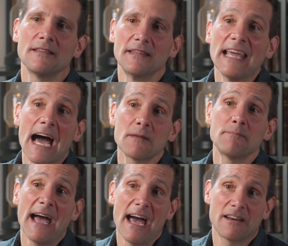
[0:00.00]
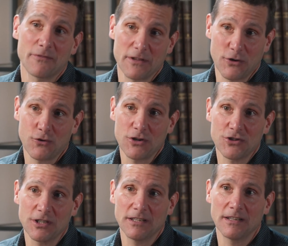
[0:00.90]
the at bat for the
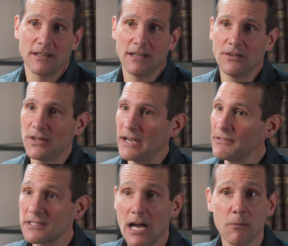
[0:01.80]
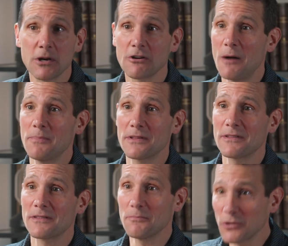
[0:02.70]
Christian is every time we are up
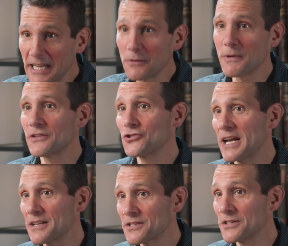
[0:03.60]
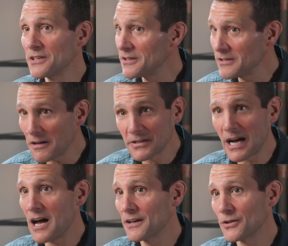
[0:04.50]
at the plate with a chance to love
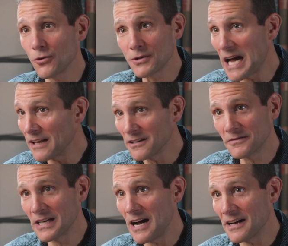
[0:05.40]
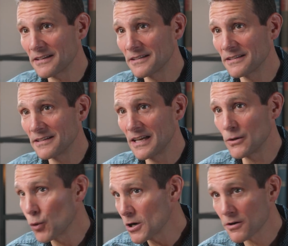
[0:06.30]
God or not love God
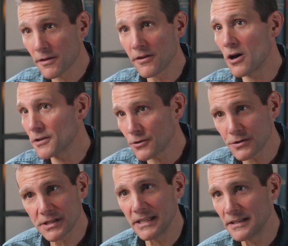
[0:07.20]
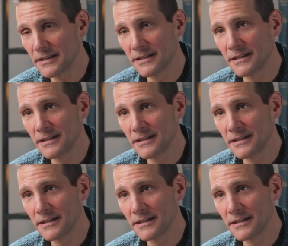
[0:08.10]
in word, thought, or deed.